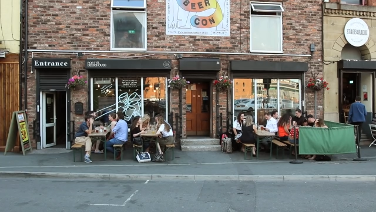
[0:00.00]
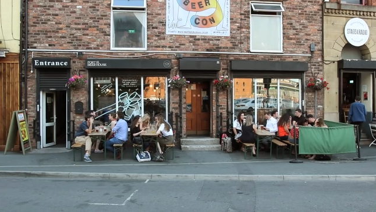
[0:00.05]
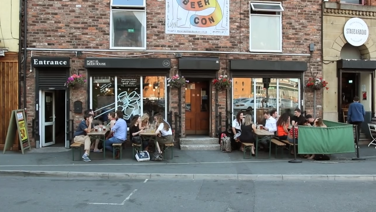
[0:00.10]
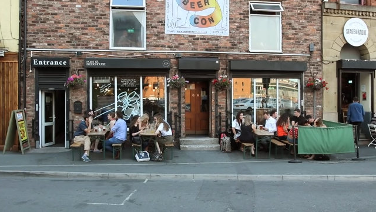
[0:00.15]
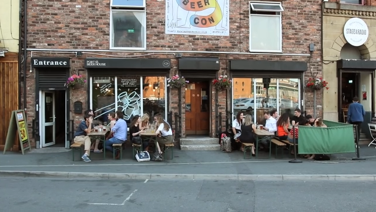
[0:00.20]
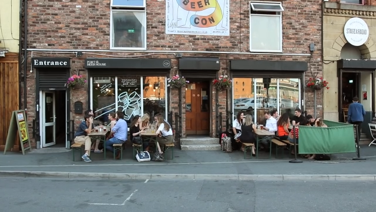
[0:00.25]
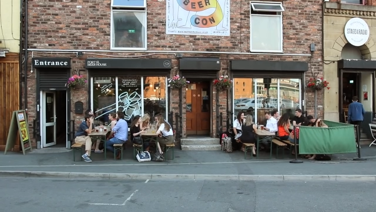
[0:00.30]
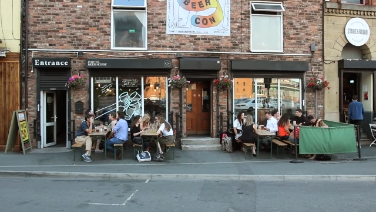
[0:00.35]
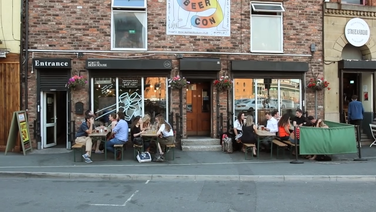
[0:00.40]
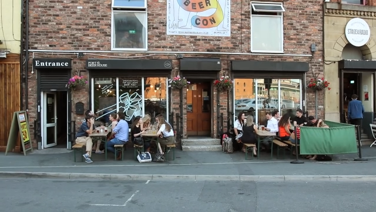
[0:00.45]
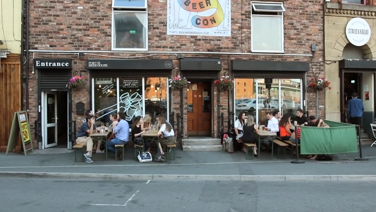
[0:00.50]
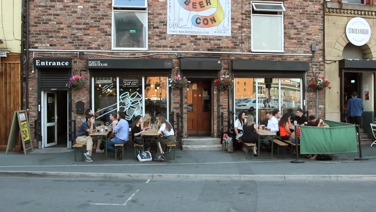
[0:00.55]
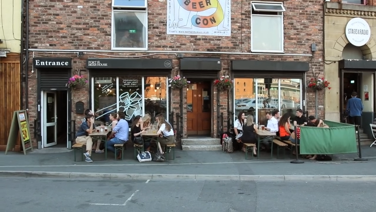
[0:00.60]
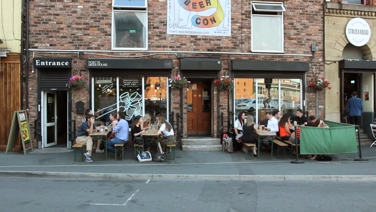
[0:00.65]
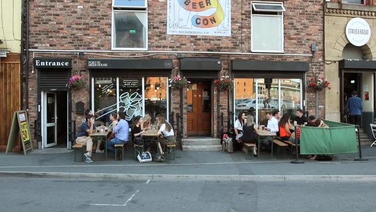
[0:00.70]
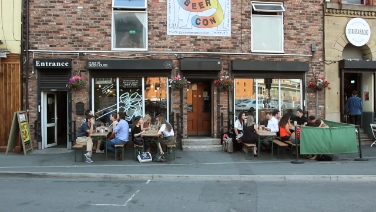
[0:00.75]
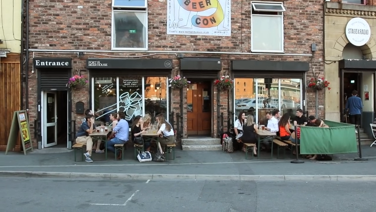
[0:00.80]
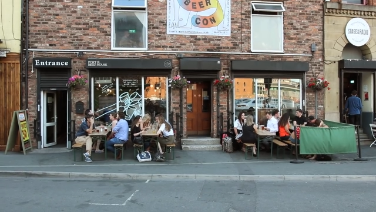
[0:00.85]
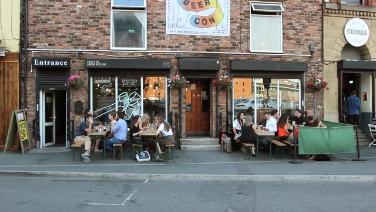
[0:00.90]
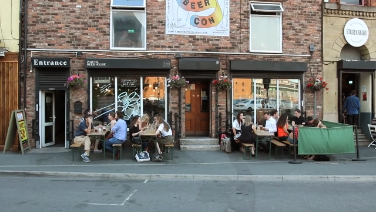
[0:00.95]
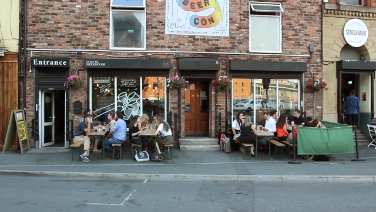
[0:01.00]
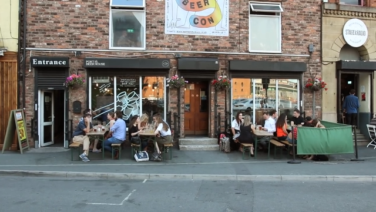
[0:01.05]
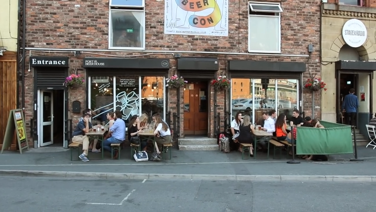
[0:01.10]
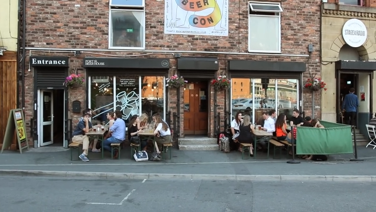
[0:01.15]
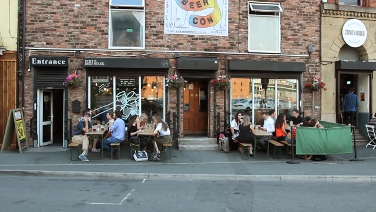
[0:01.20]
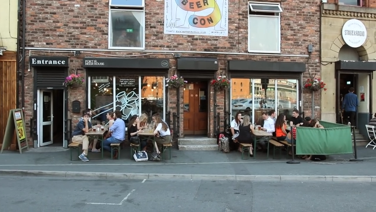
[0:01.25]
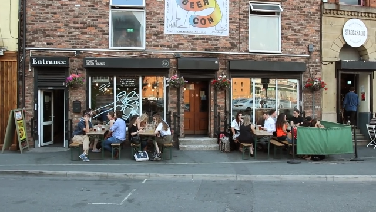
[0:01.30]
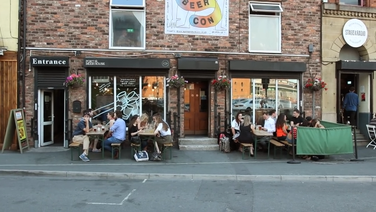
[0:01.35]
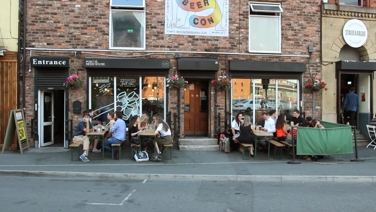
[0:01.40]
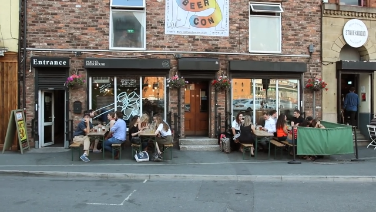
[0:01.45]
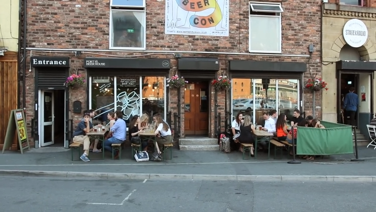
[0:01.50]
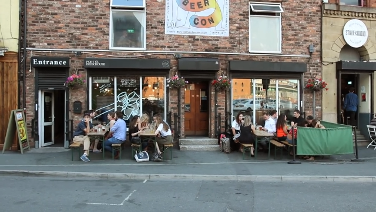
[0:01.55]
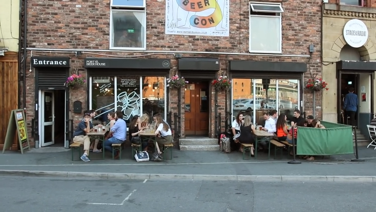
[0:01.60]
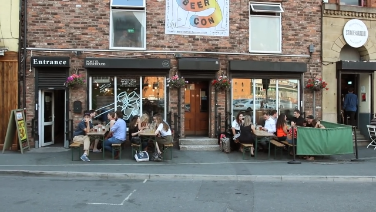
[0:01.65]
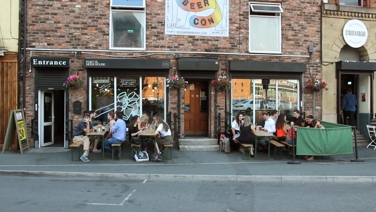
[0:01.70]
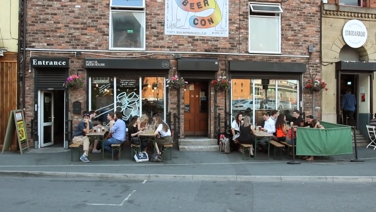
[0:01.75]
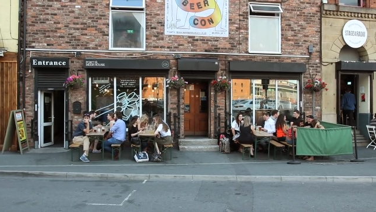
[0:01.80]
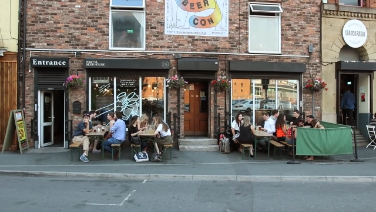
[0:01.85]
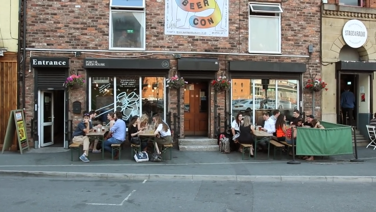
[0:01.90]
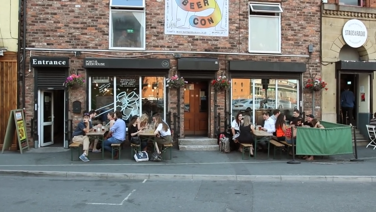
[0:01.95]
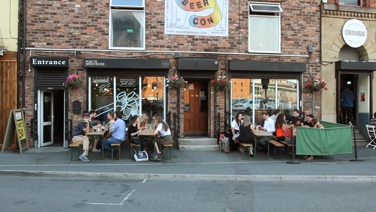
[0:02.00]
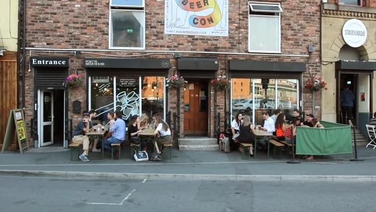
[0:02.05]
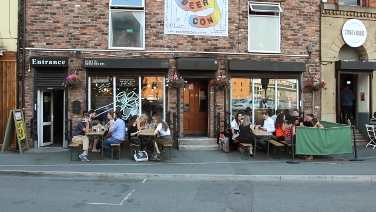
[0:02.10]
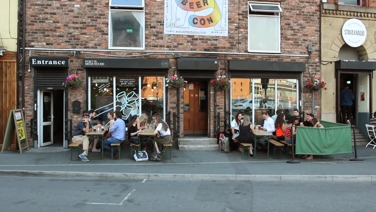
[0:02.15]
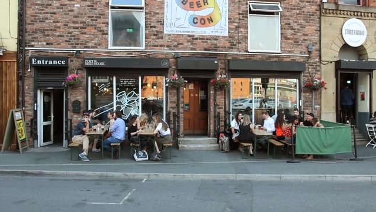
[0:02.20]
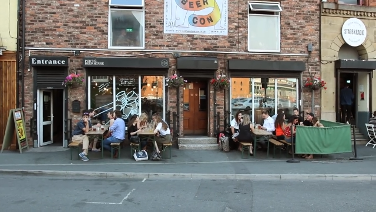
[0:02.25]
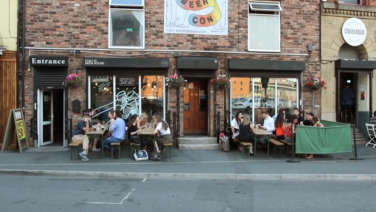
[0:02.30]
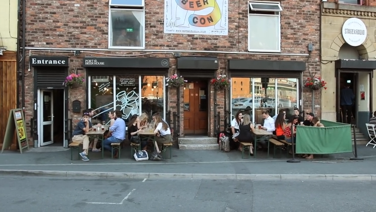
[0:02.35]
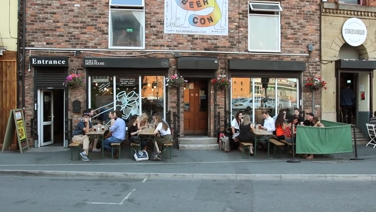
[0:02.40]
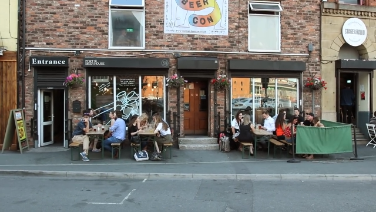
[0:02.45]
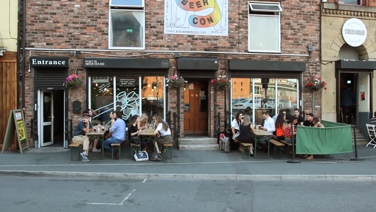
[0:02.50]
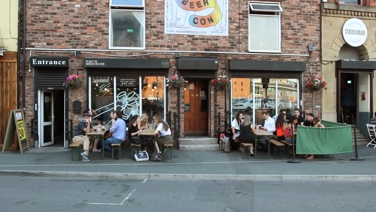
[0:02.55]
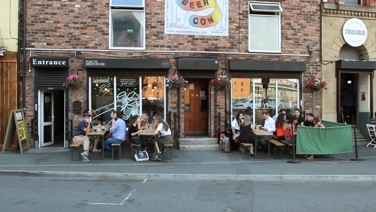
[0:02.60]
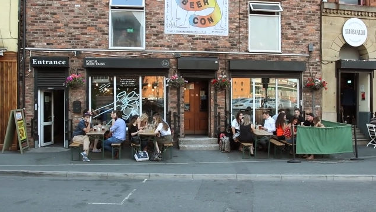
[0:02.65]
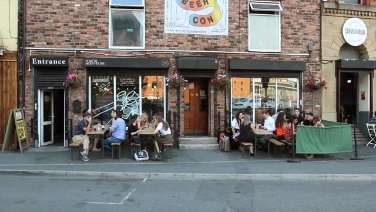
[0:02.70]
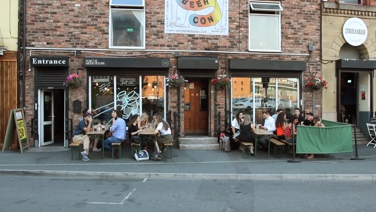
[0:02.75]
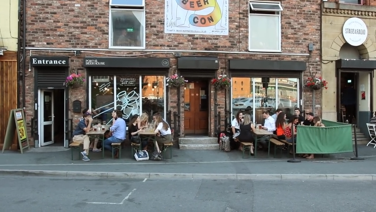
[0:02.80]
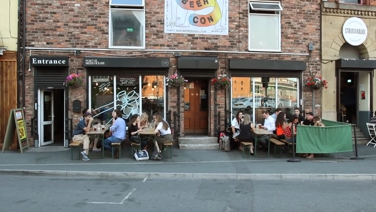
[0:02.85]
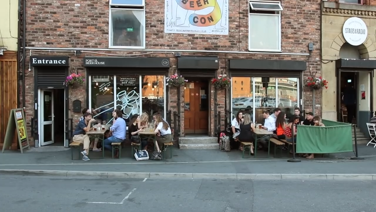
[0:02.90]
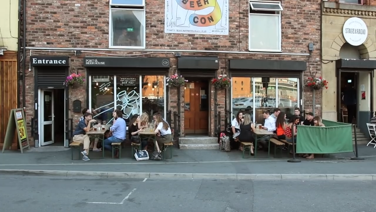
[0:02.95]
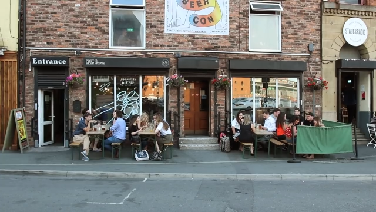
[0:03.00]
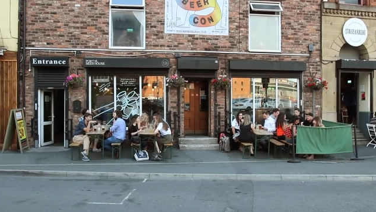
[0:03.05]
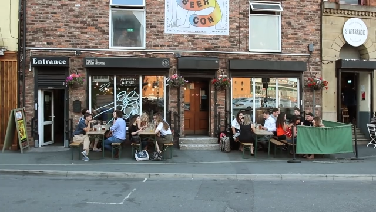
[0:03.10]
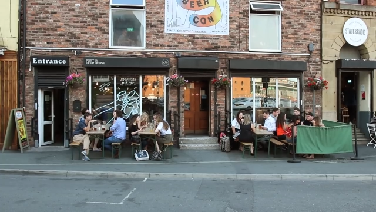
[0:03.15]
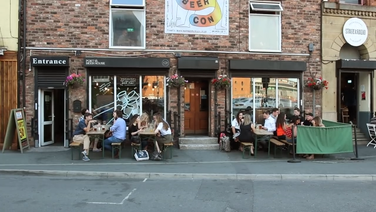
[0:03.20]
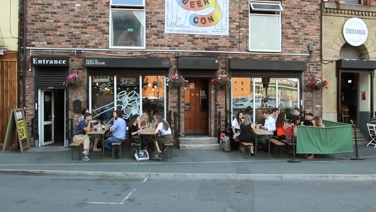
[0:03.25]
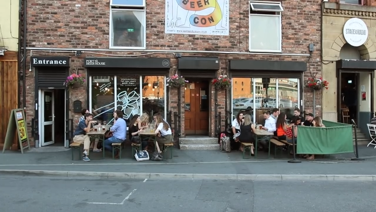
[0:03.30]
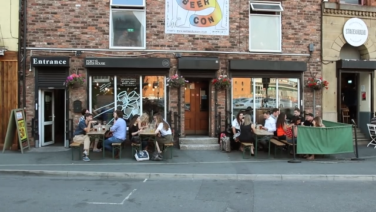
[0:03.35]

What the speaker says: [unreadable: no face in view]